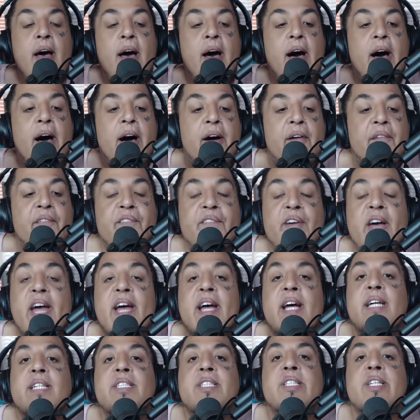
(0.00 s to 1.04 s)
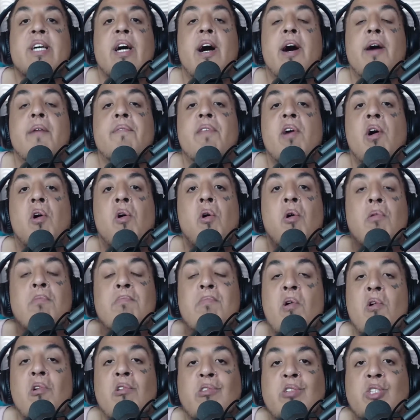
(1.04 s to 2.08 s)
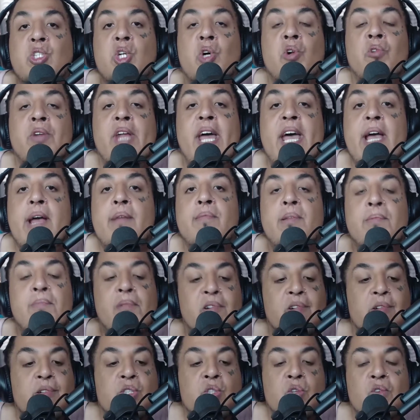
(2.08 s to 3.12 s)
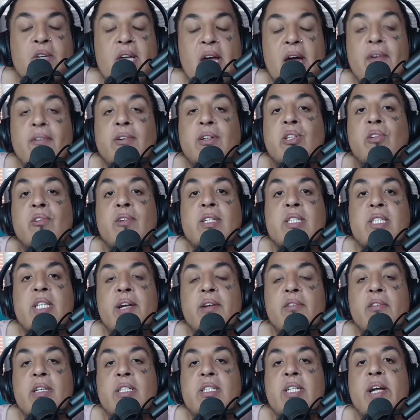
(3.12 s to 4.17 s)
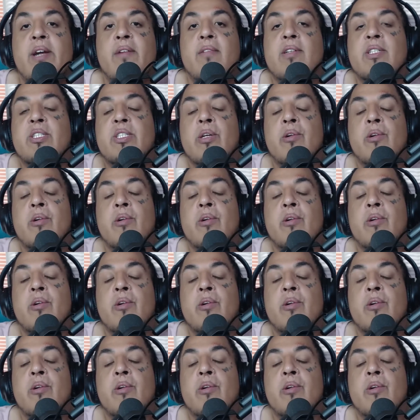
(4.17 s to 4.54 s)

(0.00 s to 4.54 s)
uh, fans of the whole Boruto name, the Boruto character, etc, etc.